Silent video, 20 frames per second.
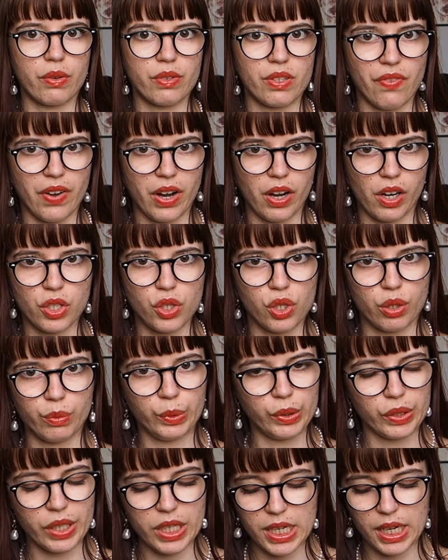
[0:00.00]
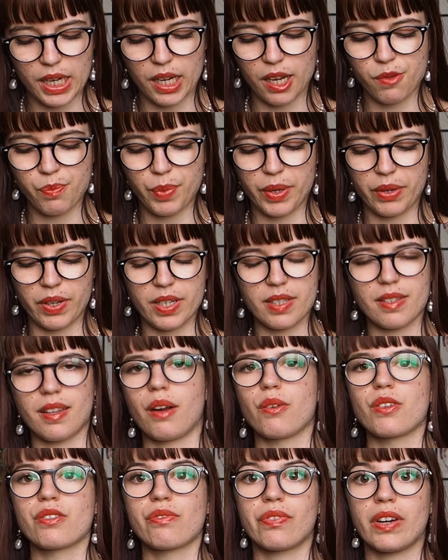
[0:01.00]
a very enjoyable knitting experience, and I
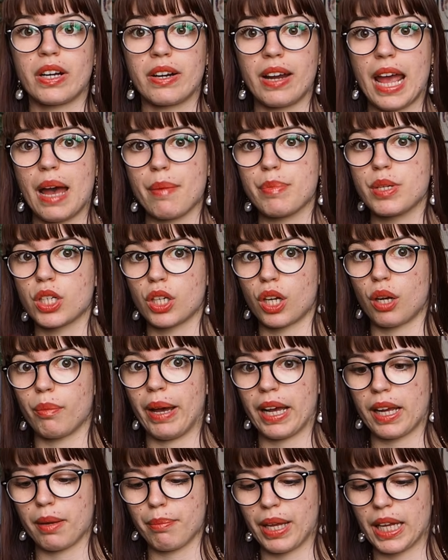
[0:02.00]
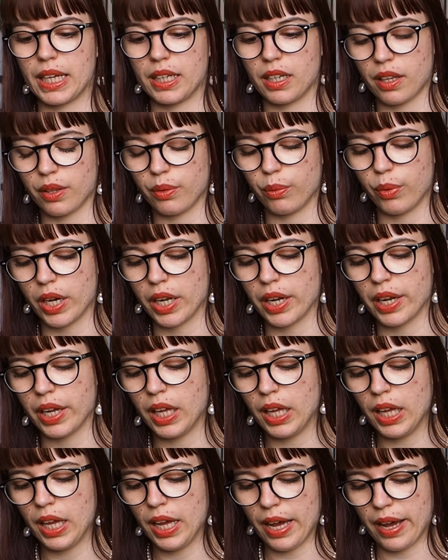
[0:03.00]
was very happy to go back and make another one.
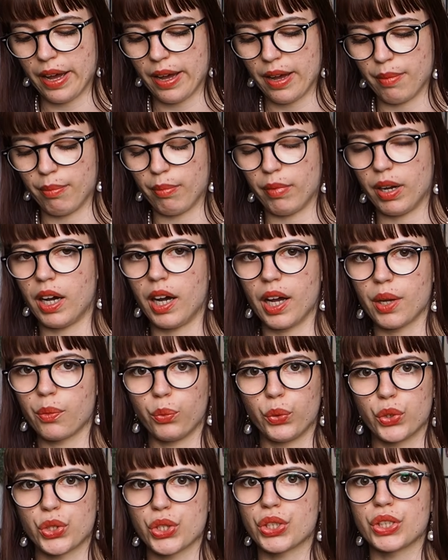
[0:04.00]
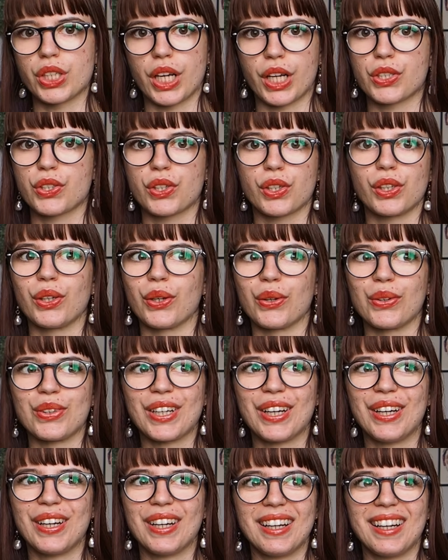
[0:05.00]
I wouldn't exclude
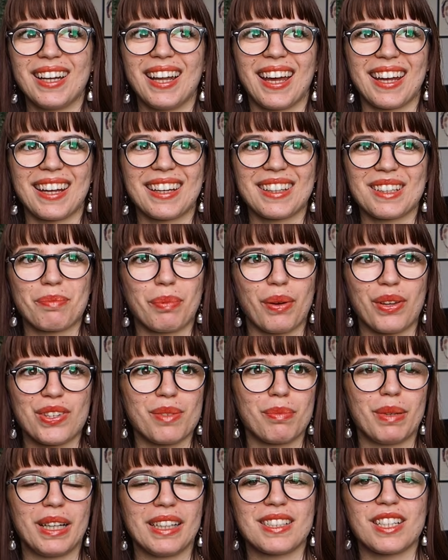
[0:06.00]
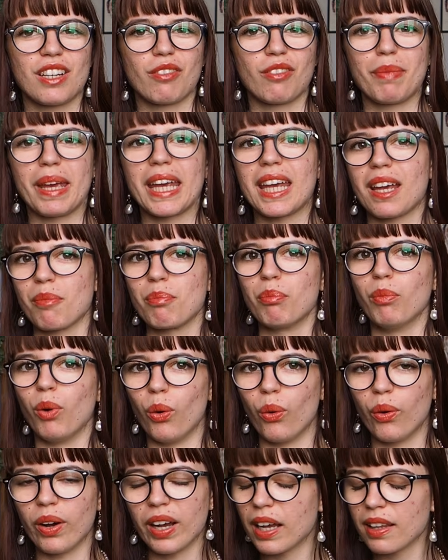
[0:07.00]
like the possibility of making
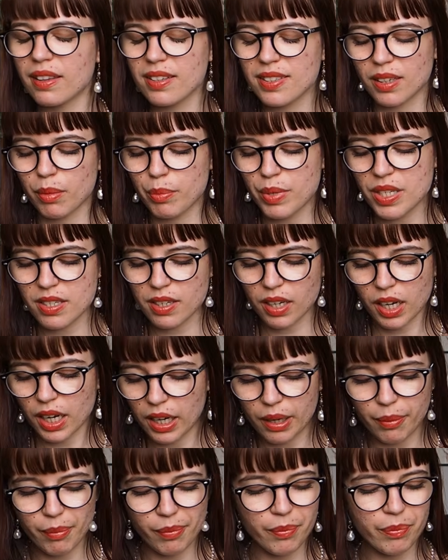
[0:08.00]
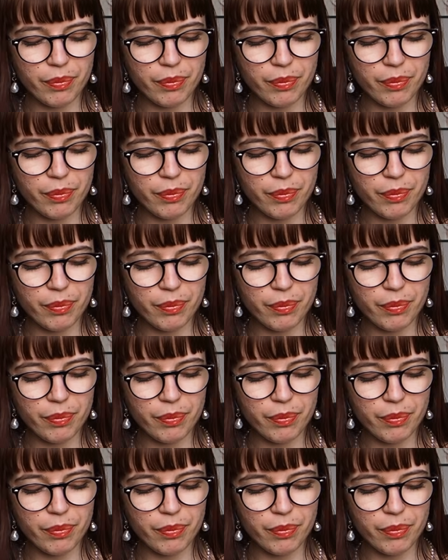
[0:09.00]
more in the summers to come.